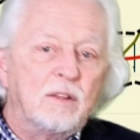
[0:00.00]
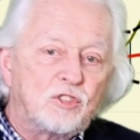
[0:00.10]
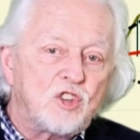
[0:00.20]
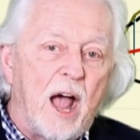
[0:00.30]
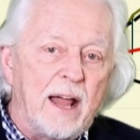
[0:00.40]
Is
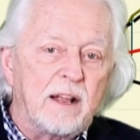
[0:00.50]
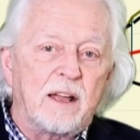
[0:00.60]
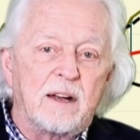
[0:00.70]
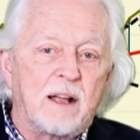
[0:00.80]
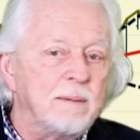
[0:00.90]
China
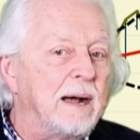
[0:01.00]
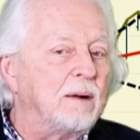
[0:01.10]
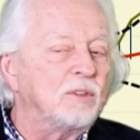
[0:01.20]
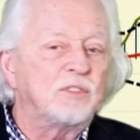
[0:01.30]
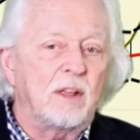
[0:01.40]
going to come
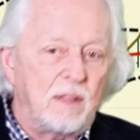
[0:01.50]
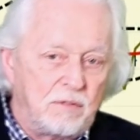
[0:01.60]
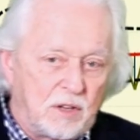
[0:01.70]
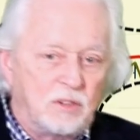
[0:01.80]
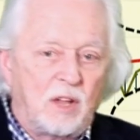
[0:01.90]
out and say
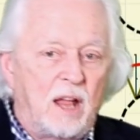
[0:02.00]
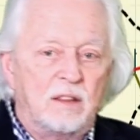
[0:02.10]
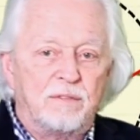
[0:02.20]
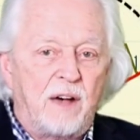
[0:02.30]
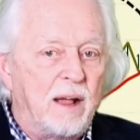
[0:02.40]
they've
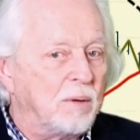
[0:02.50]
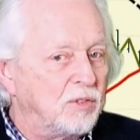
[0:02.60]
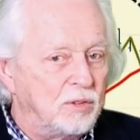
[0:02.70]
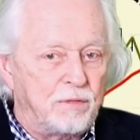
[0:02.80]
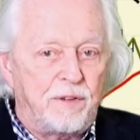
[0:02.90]
contained the
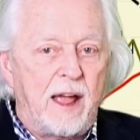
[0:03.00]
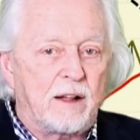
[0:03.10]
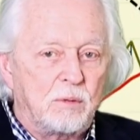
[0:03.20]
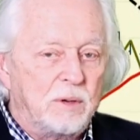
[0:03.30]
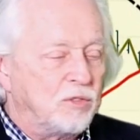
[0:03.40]
virus and the
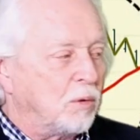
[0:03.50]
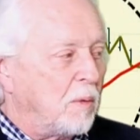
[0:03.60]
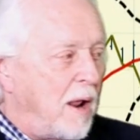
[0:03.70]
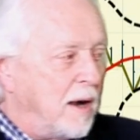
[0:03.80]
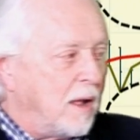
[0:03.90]
factories are
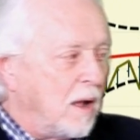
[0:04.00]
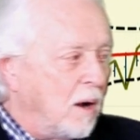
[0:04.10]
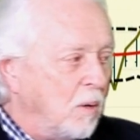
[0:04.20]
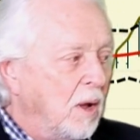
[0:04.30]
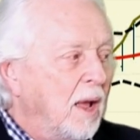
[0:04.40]
ready to
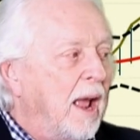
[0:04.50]
go?